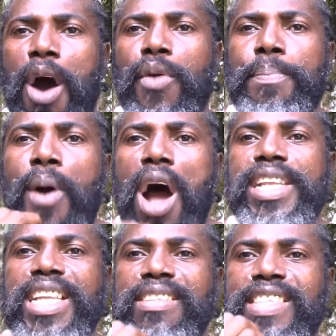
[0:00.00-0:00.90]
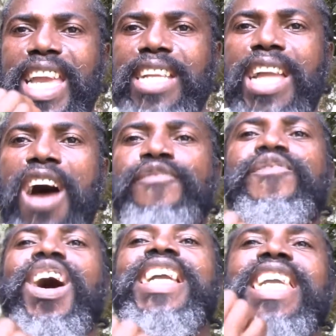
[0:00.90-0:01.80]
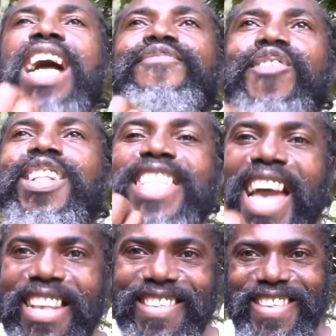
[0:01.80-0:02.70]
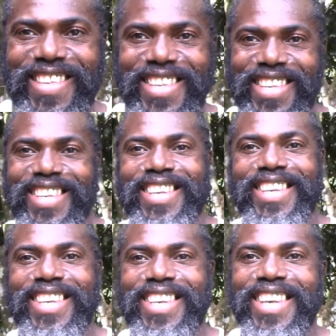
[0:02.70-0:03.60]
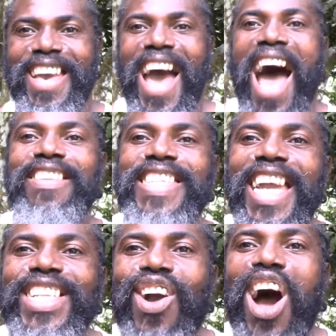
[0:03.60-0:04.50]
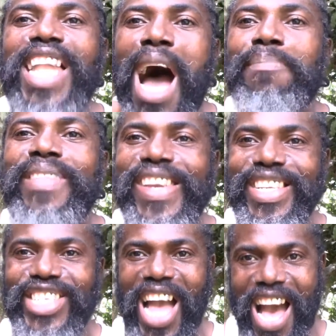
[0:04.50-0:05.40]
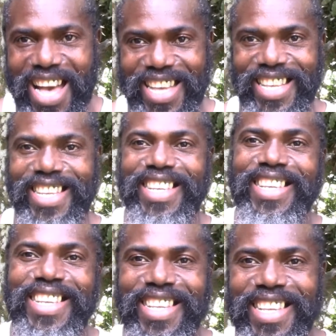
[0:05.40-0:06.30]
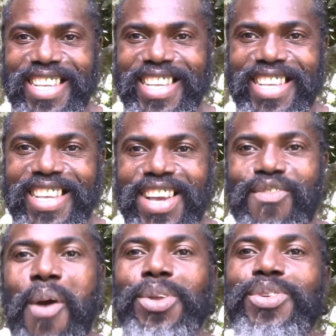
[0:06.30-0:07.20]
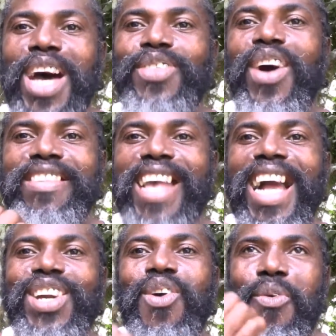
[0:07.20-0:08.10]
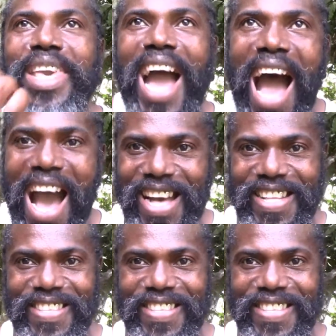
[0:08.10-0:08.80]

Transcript: we born in a state of forgetfulness. A state called amnesia. Where we do not know exactly who we are.